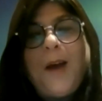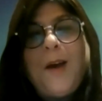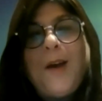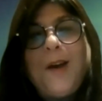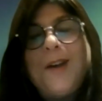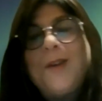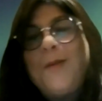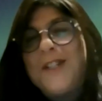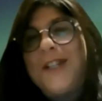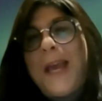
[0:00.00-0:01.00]
a
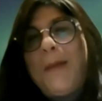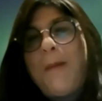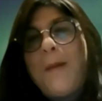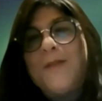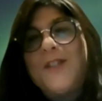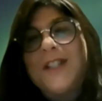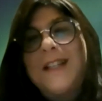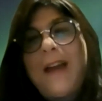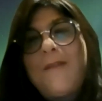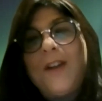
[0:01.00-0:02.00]
question came up. Just to
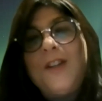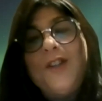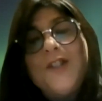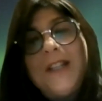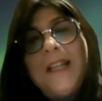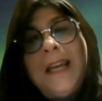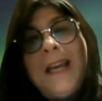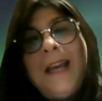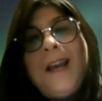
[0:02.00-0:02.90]
clarify, usually